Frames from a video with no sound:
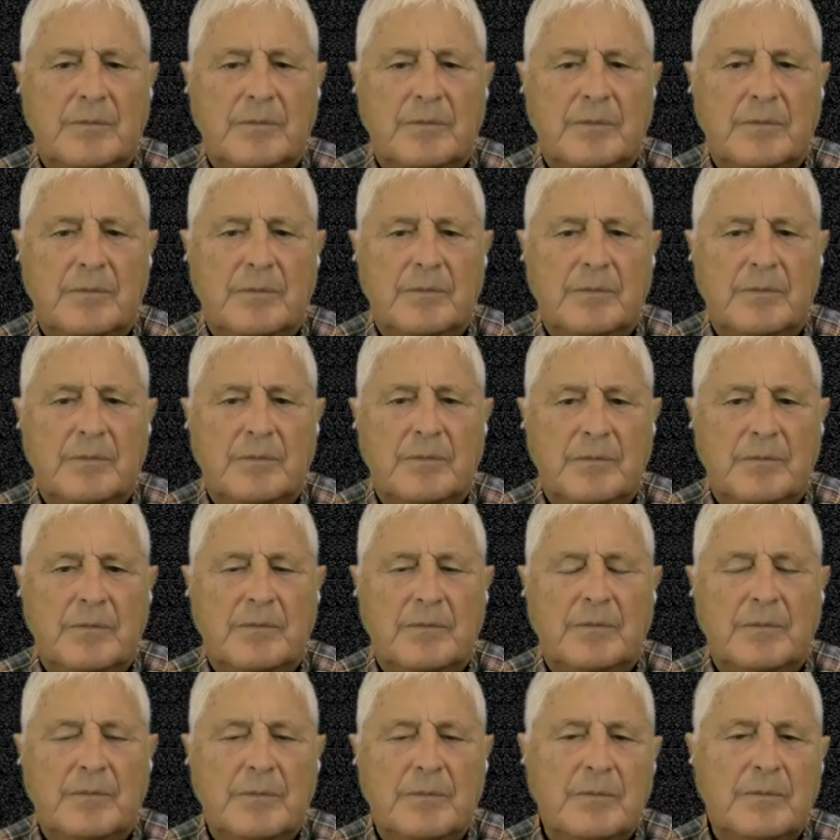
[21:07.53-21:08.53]

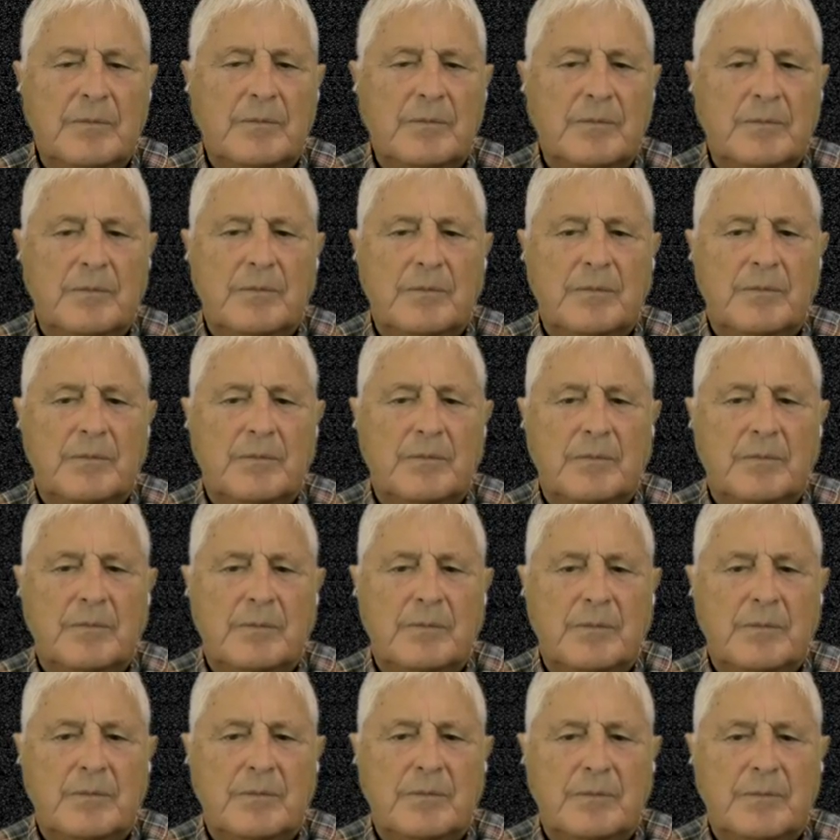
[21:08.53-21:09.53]

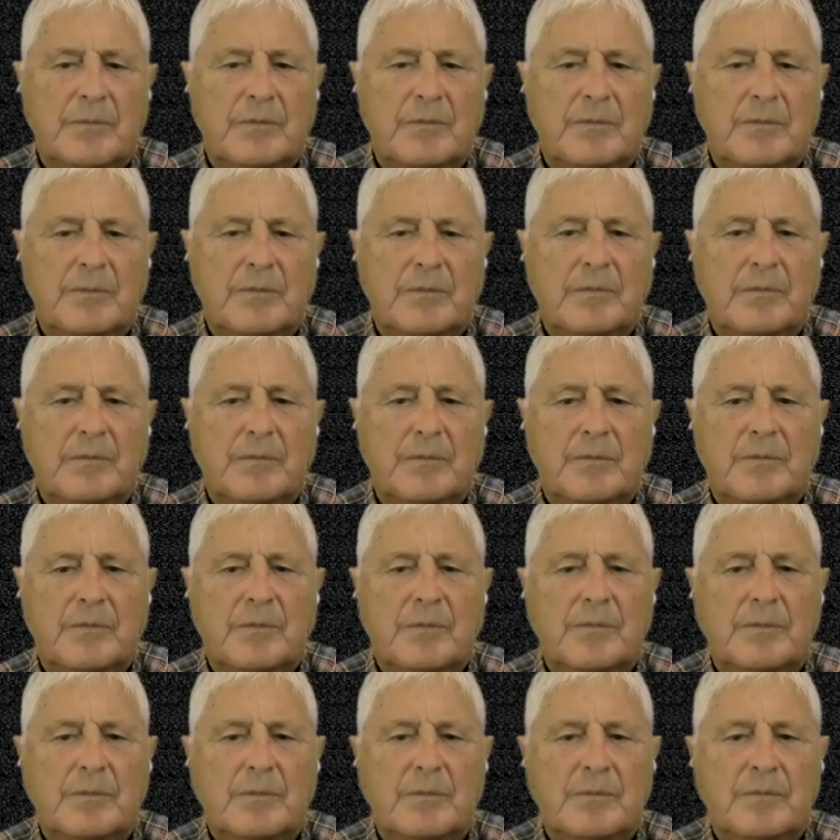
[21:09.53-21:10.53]

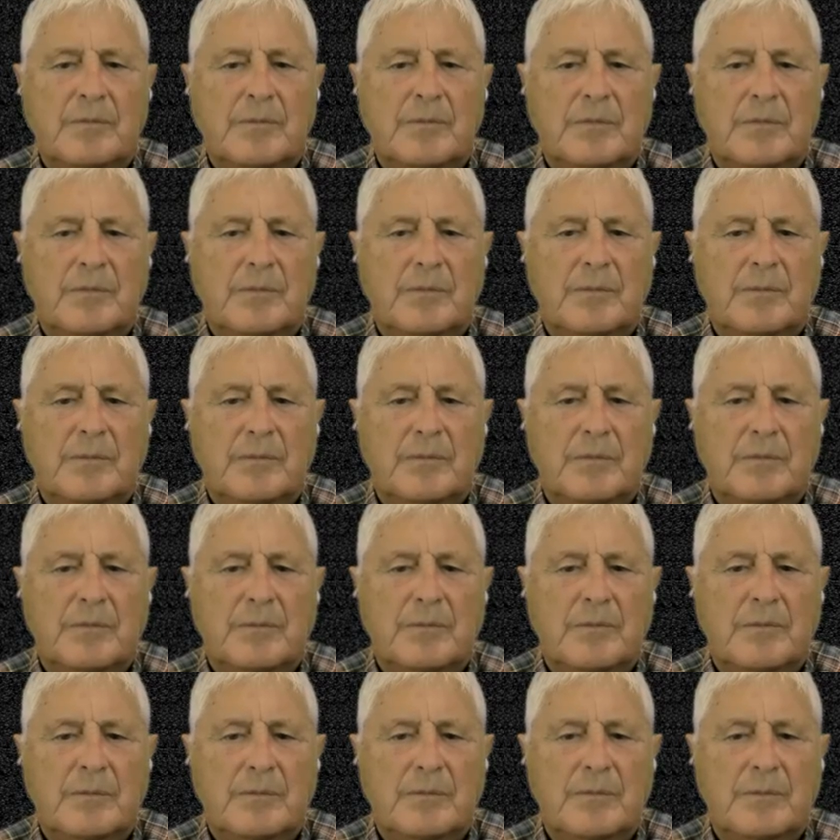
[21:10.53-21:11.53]

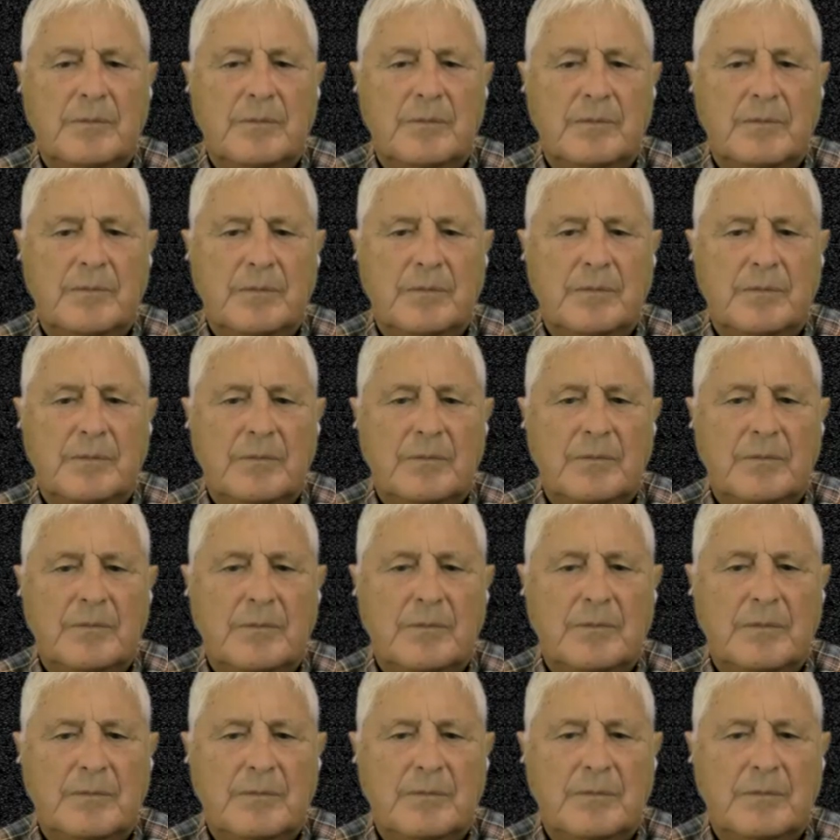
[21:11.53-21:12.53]

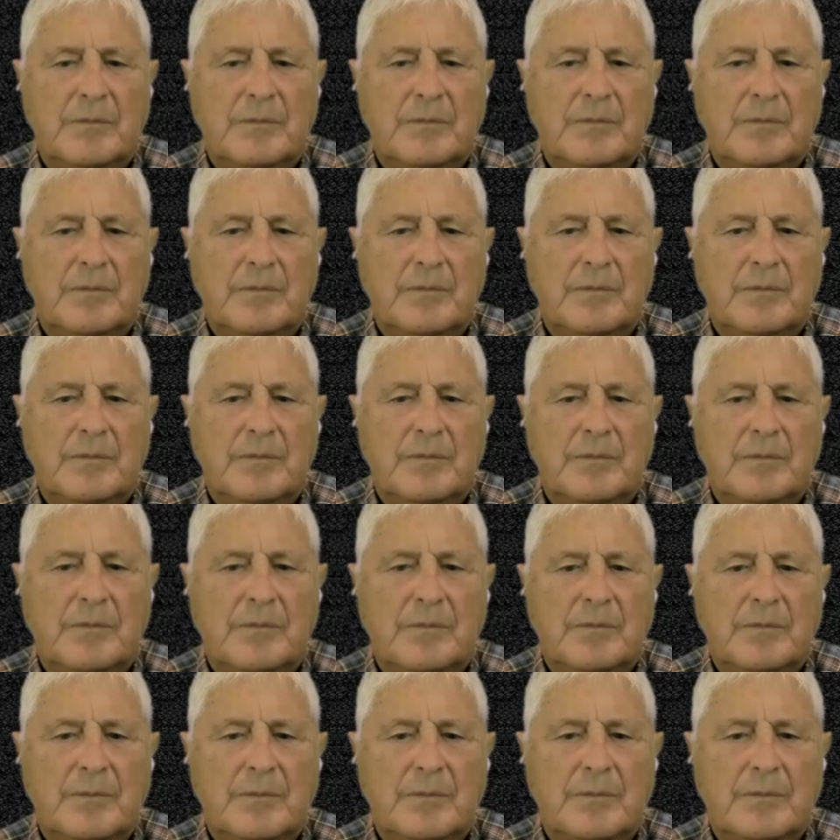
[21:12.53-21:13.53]

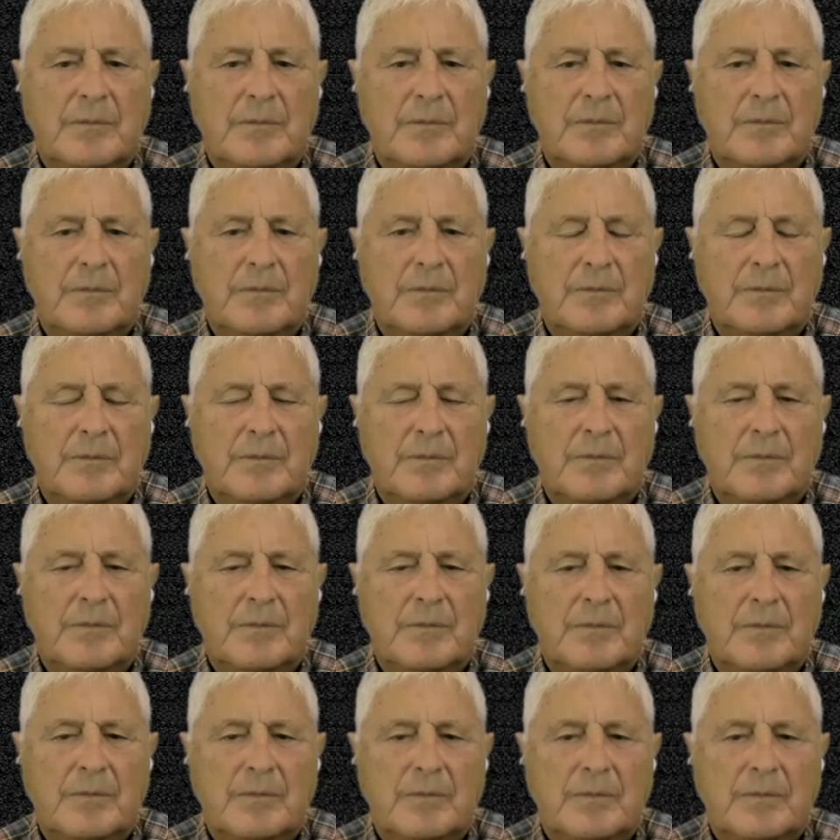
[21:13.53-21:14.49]
The person shown says nothing.